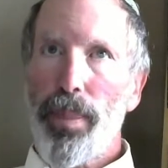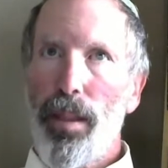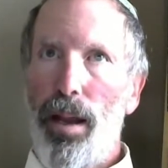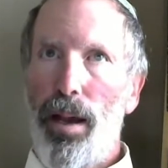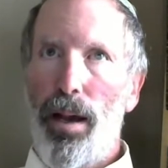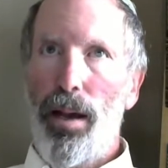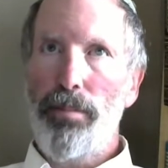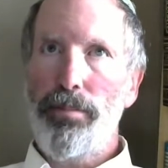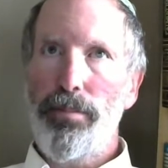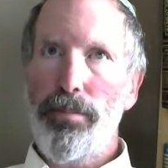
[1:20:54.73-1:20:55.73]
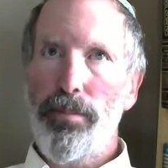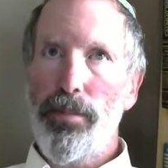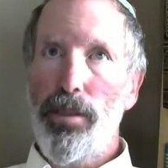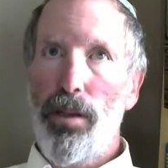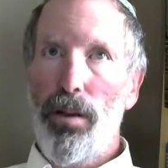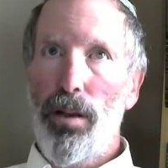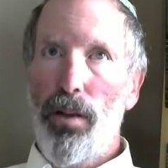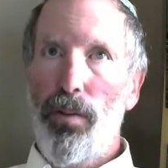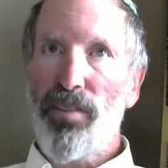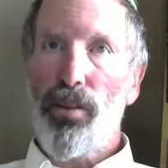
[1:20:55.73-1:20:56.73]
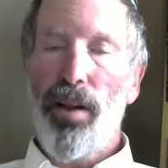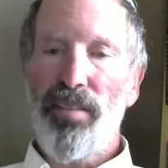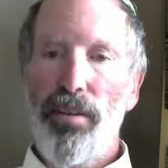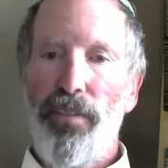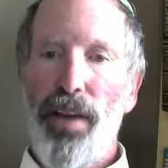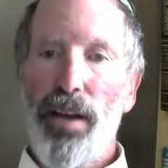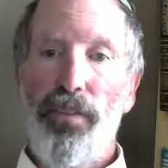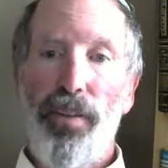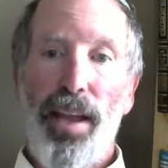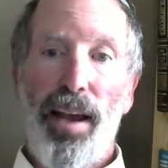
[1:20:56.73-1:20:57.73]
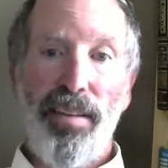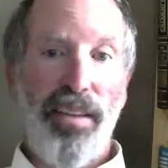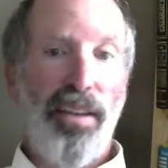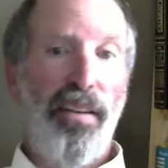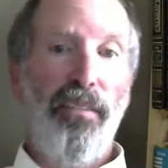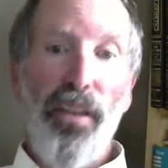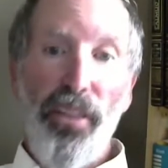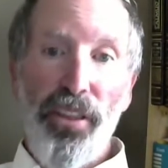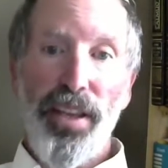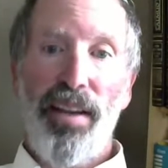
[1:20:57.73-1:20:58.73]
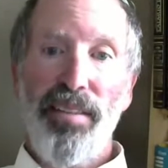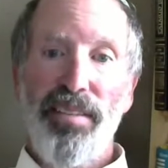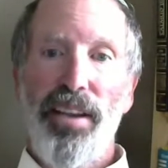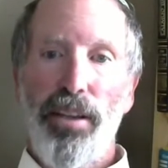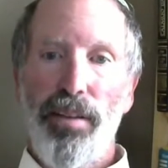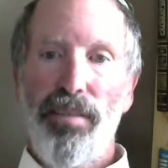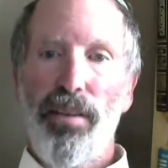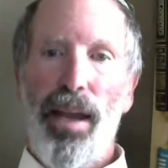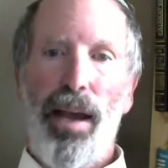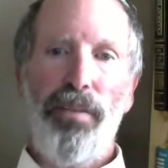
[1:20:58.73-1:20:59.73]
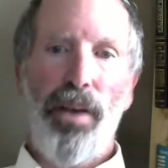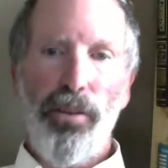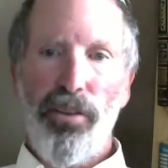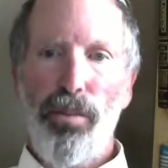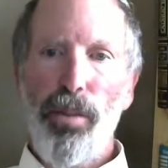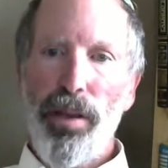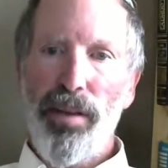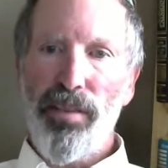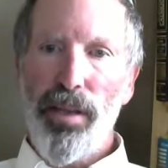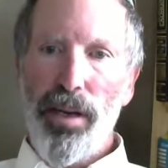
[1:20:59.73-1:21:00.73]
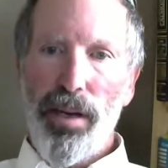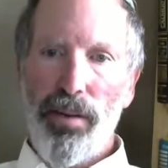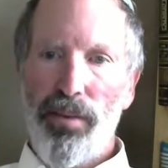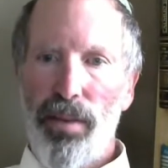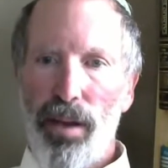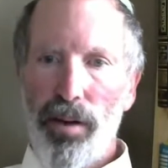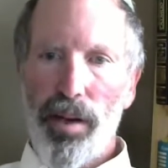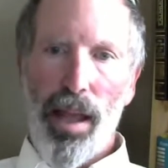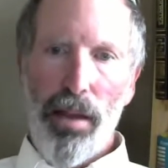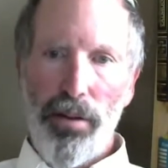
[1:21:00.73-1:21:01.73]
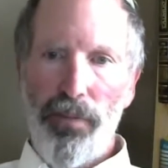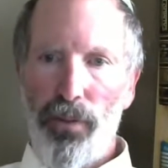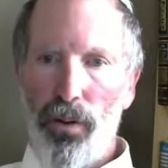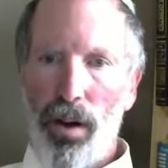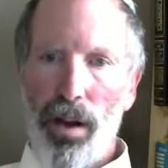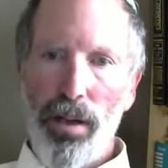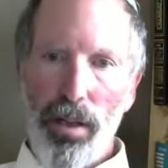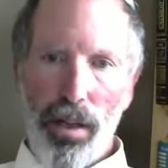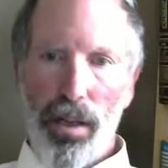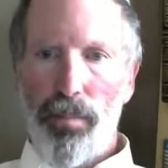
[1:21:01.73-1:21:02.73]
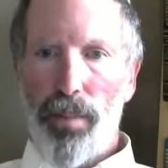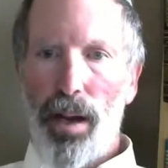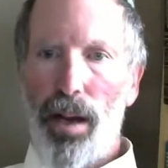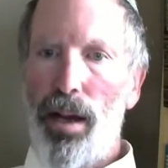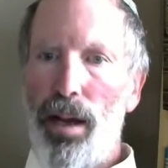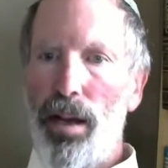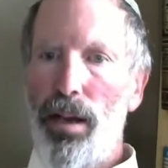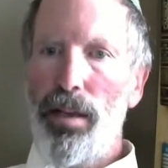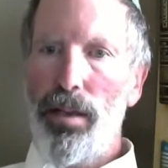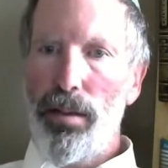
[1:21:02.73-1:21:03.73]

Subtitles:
What's the cause and effect for the onset of the ice ages? So you have hundreds of millions of years that are accounted for by